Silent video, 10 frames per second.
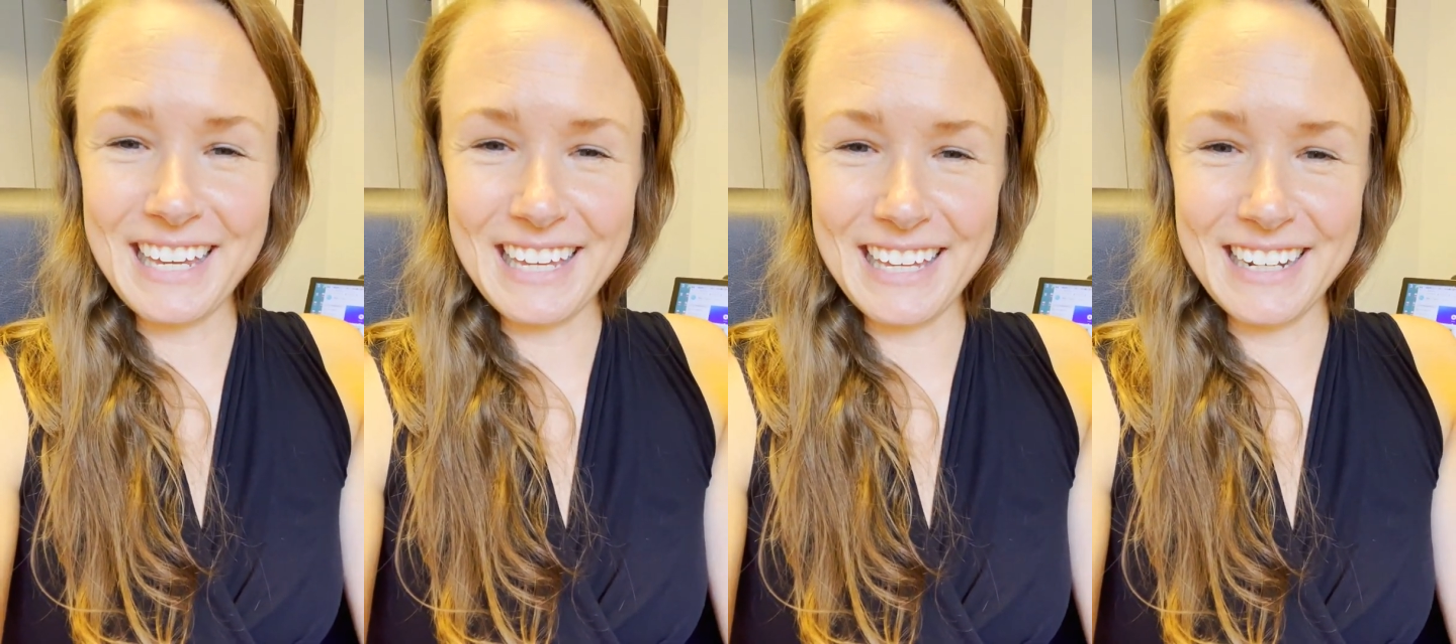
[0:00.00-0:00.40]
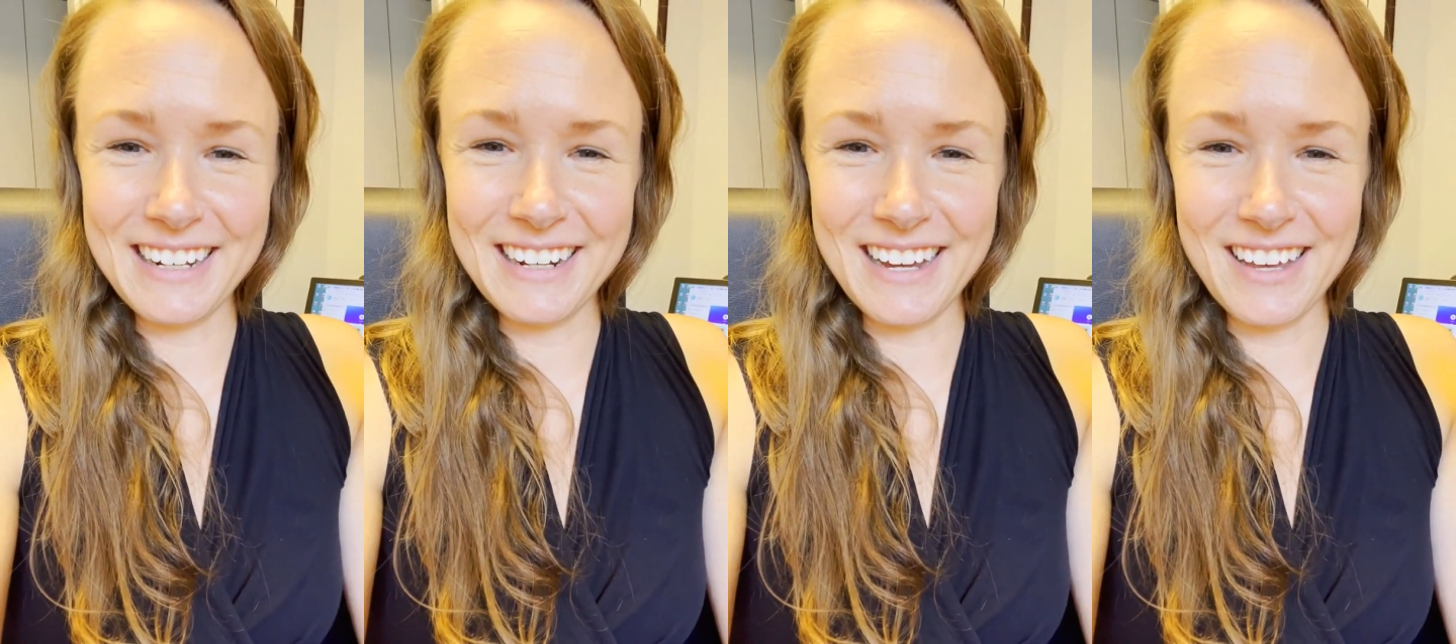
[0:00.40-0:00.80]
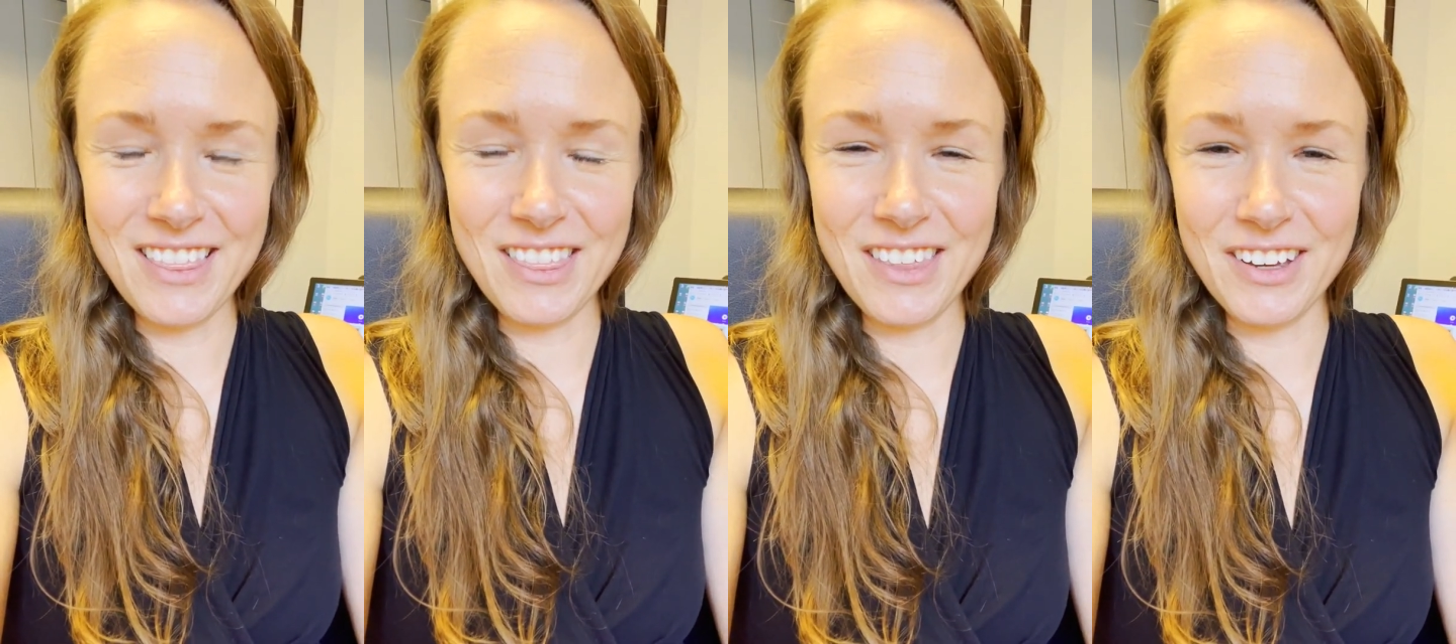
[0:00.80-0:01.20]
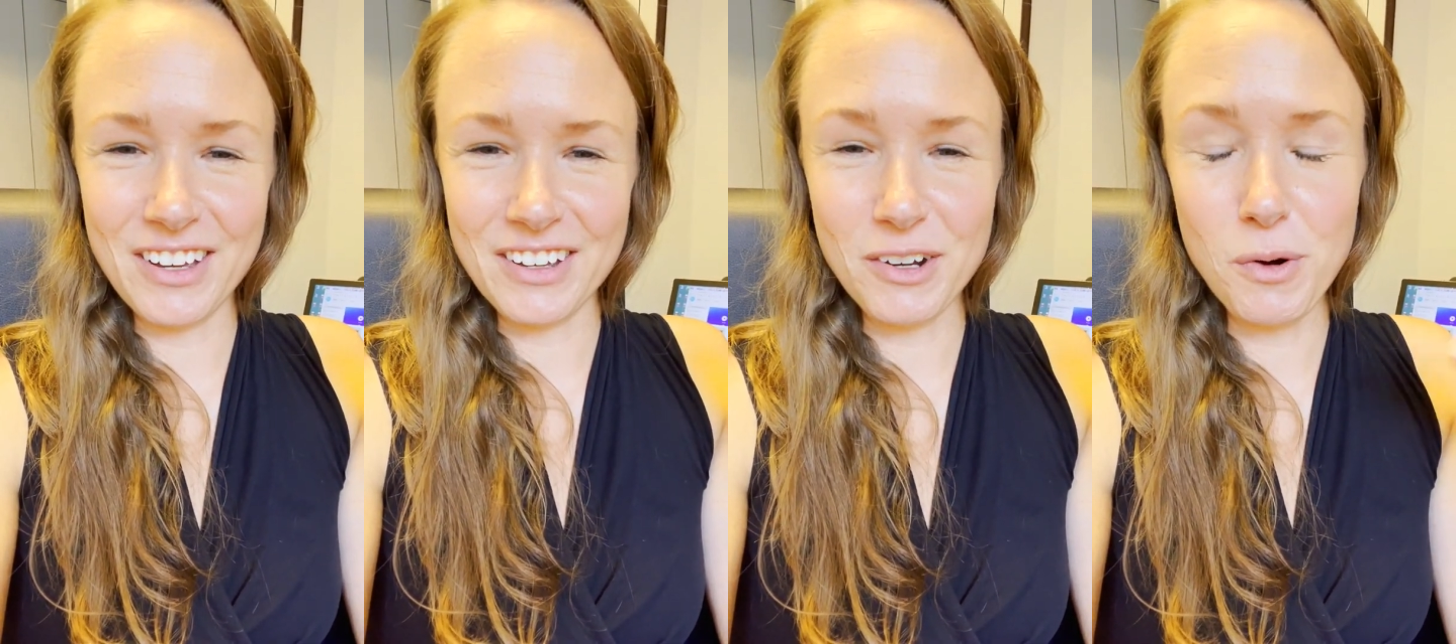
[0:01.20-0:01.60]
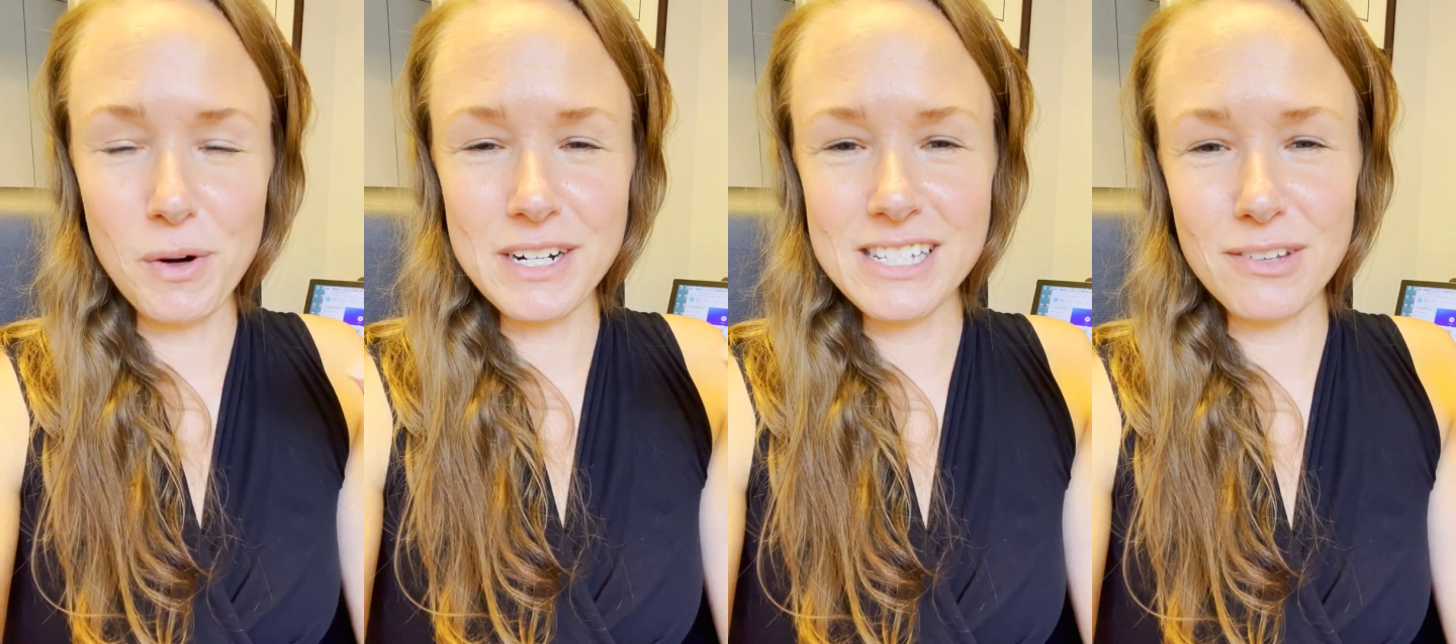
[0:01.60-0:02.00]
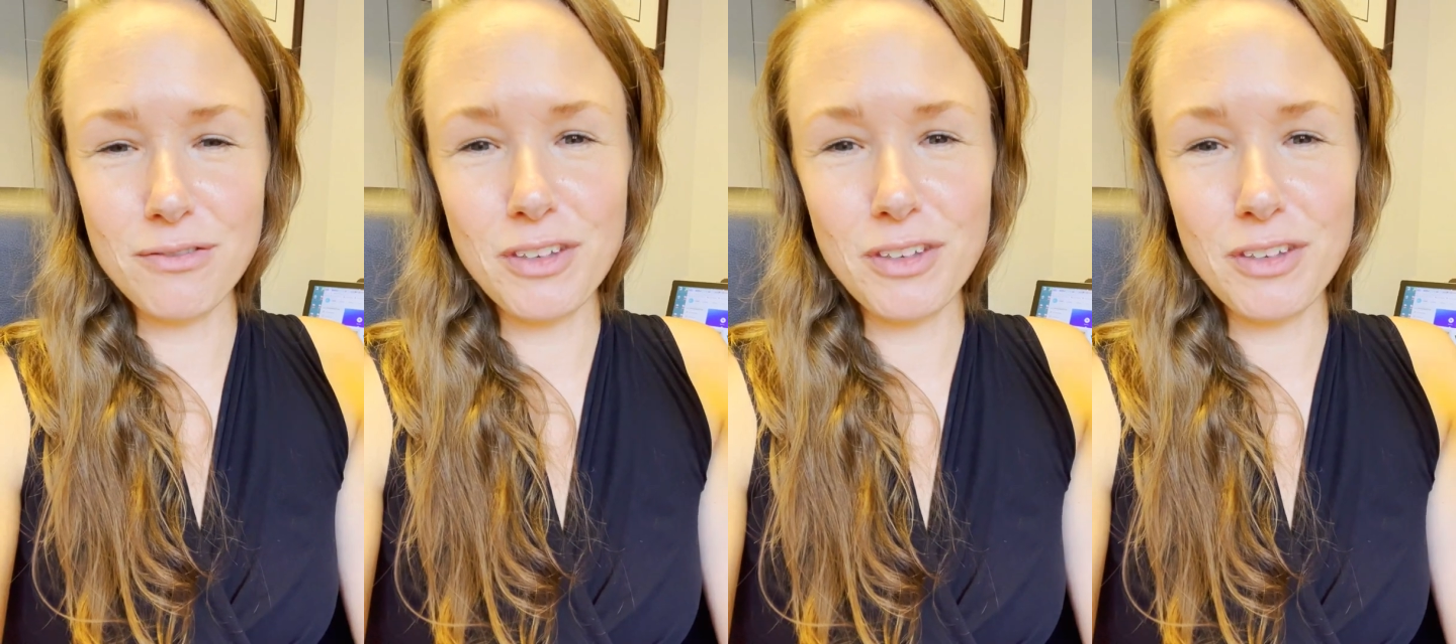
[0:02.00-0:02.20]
in the course,